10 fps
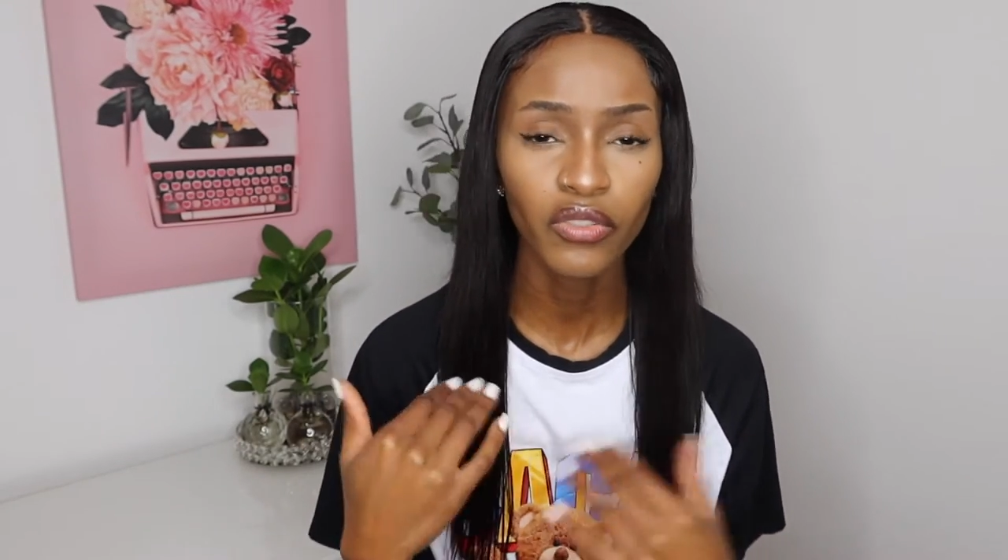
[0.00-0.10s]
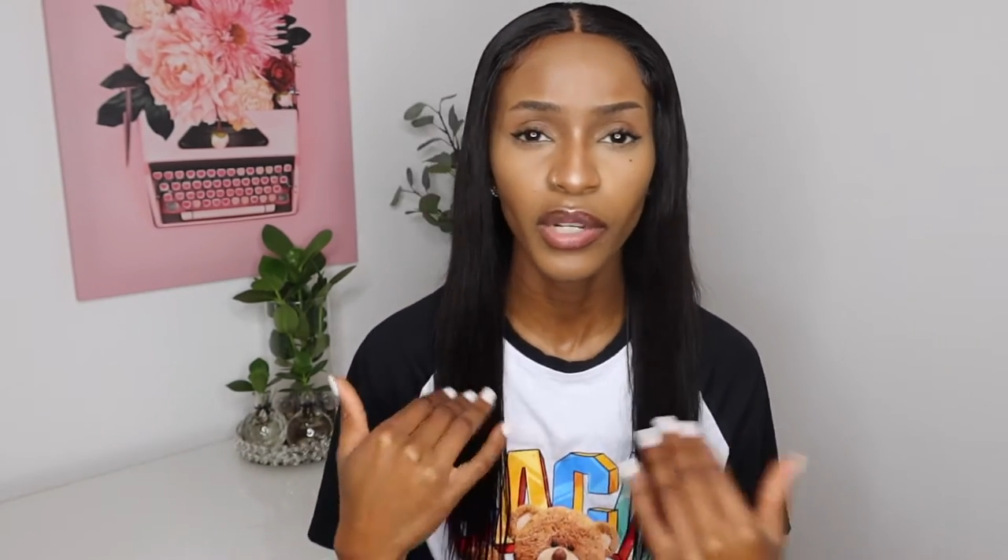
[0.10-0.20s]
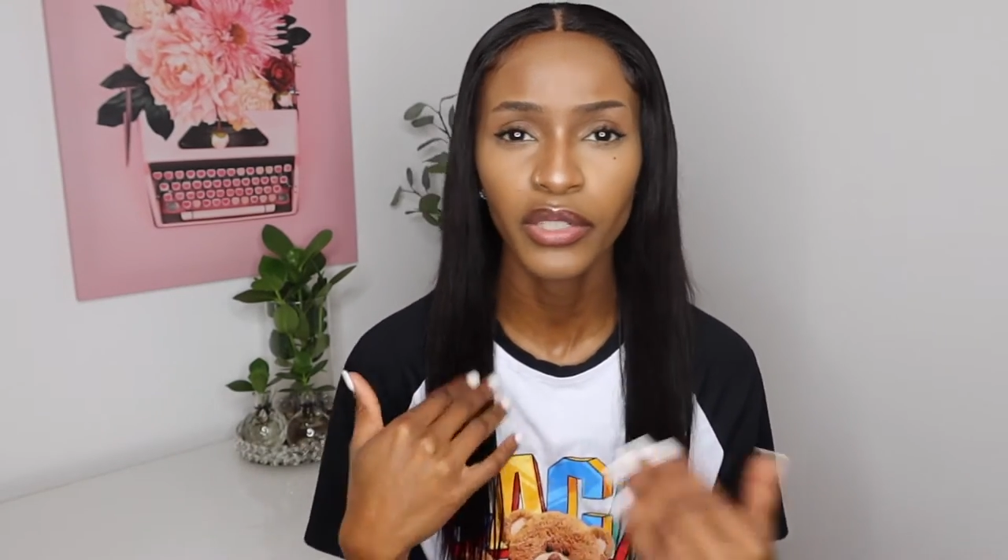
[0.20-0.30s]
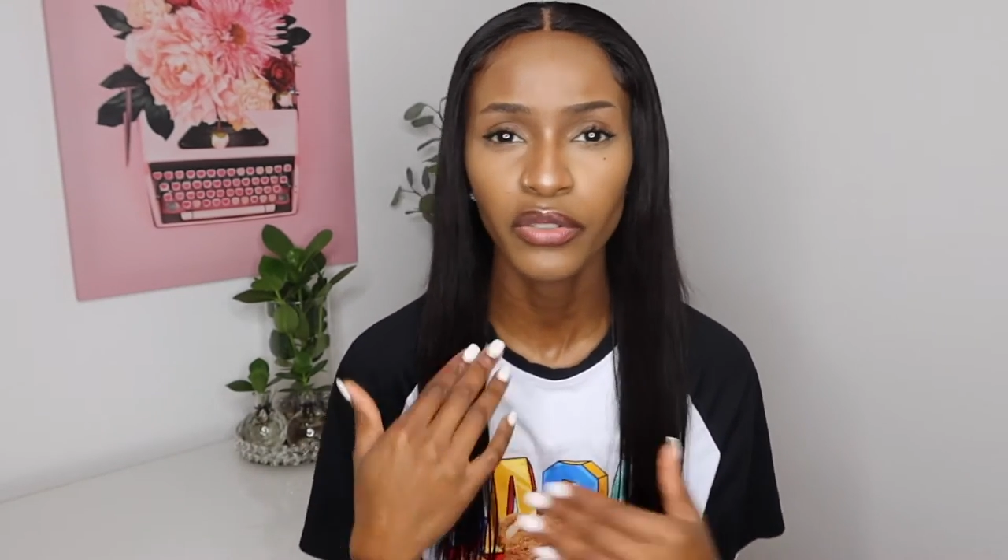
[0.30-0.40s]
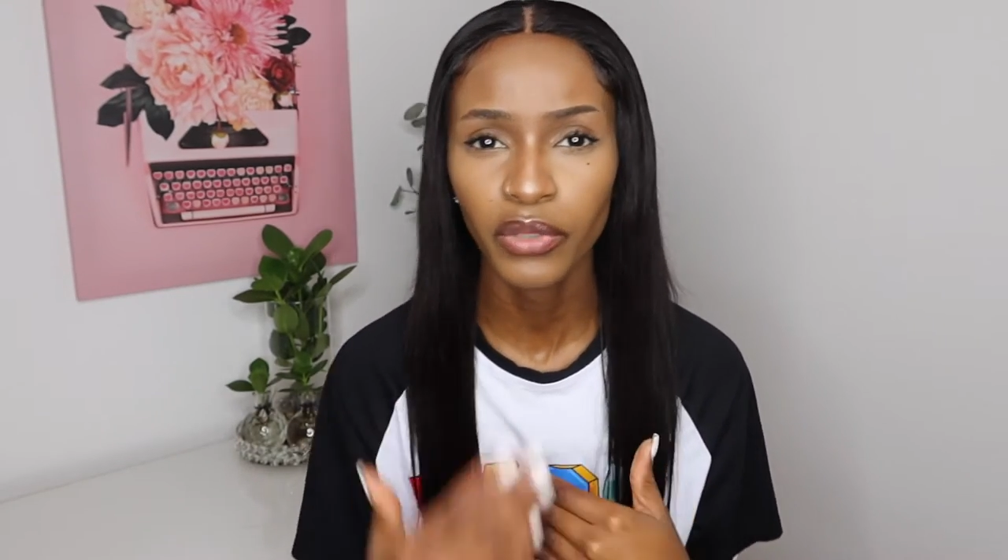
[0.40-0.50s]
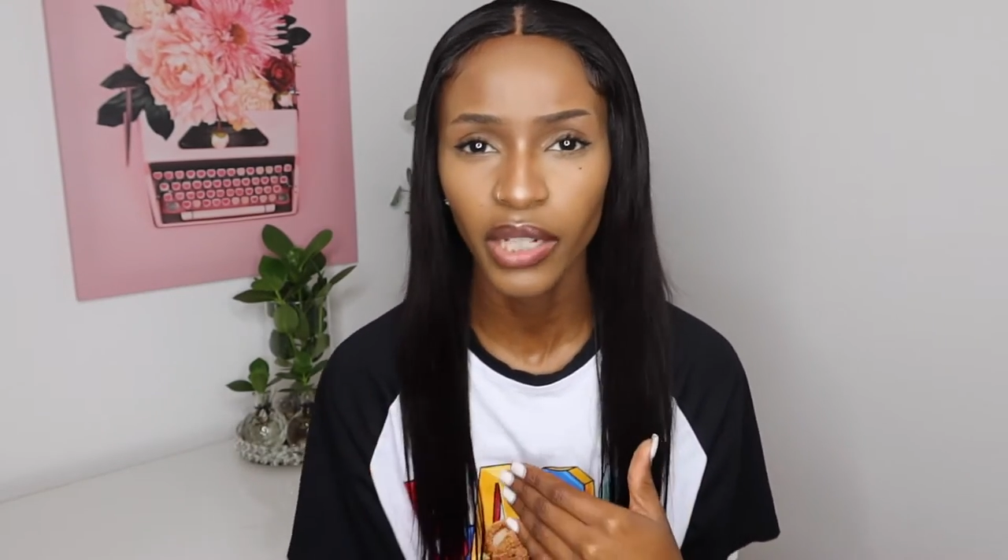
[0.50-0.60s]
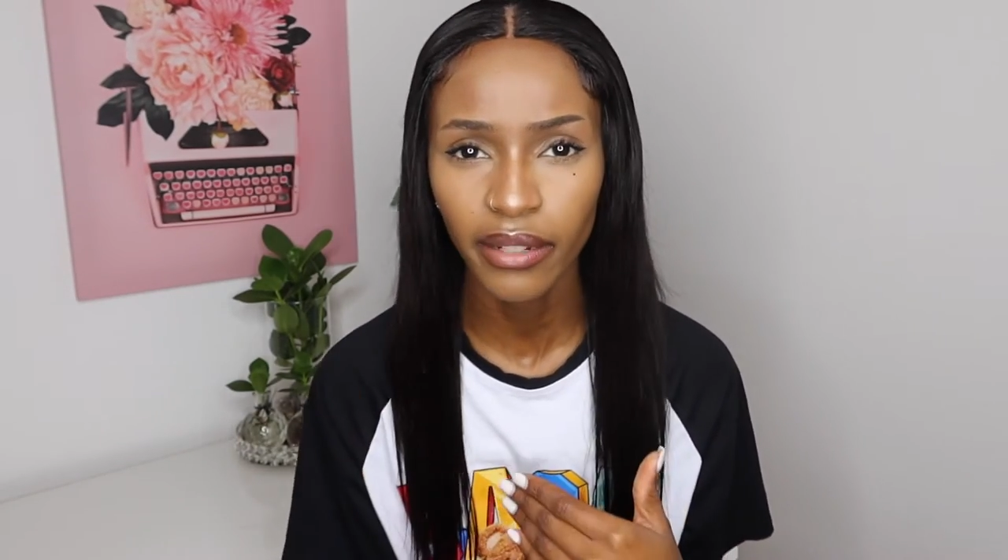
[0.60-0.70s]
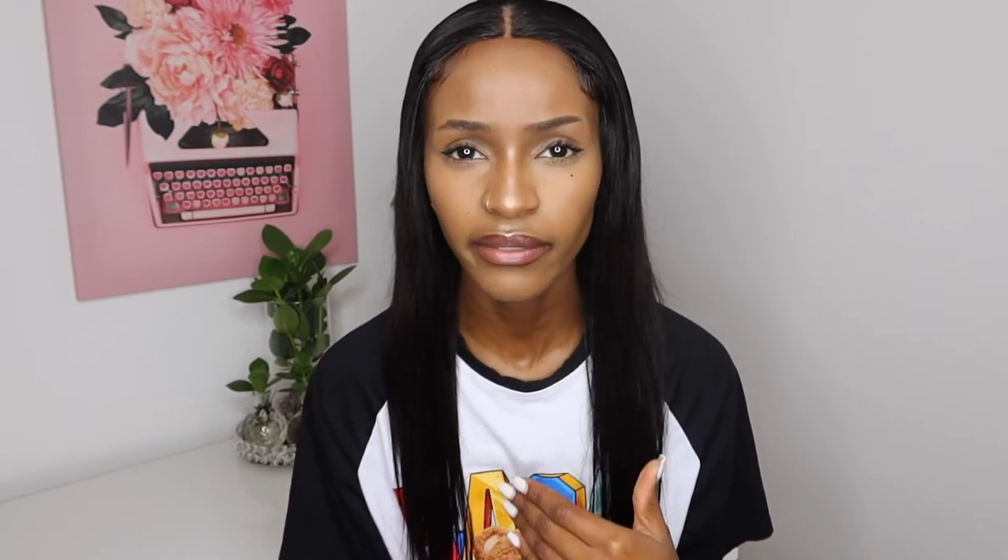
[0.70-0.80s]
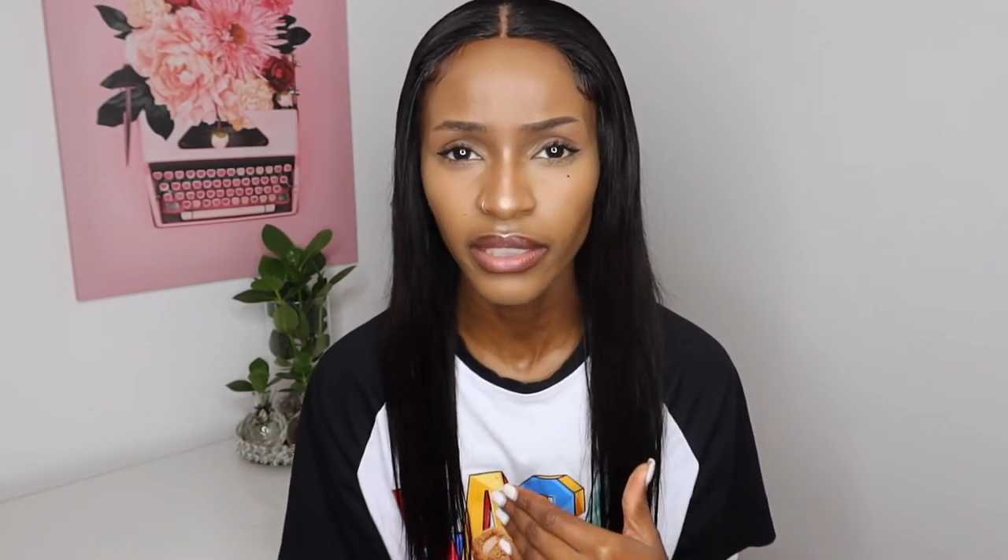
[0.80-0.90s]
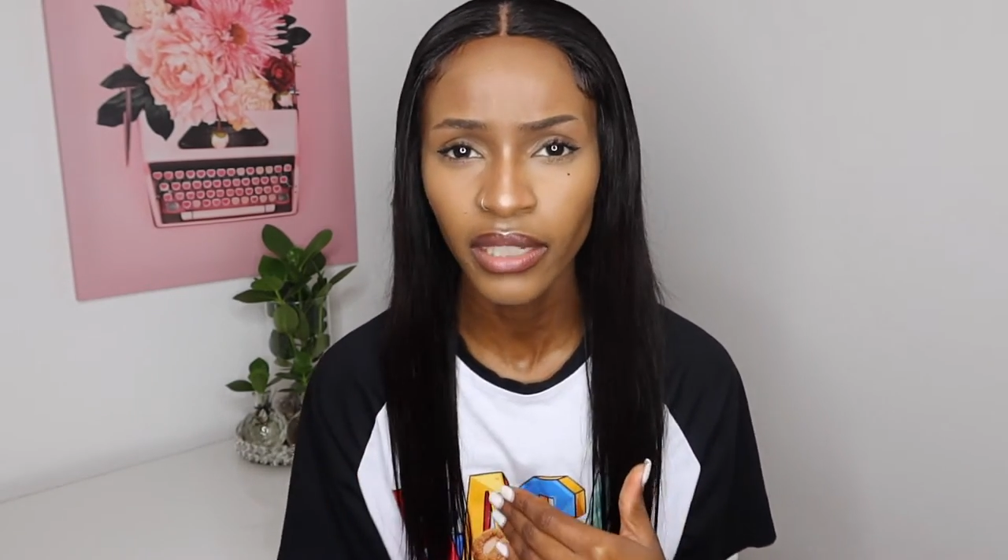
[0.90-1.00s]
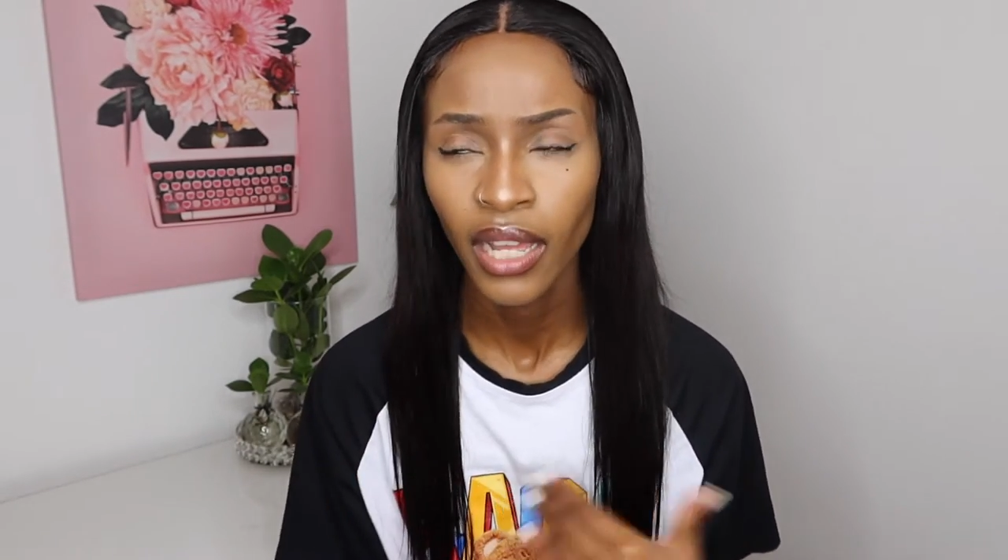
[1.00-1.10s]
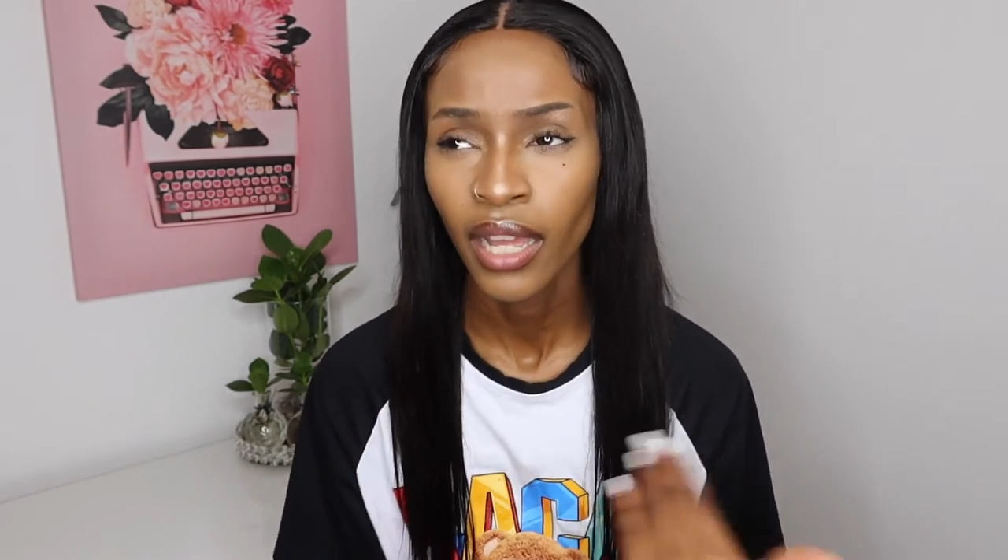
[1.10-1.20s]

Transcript: trying to recover.